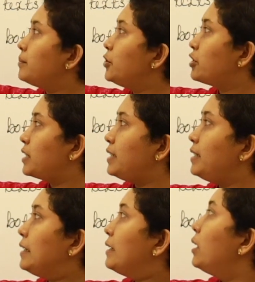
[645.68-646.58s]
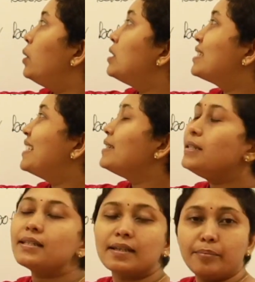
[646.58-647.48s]
usually
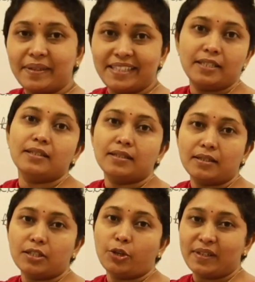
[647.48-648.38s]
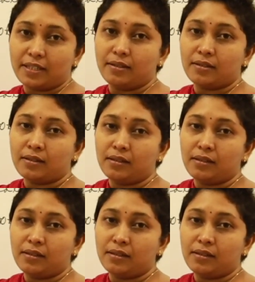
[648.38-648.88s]
sentence completion questions.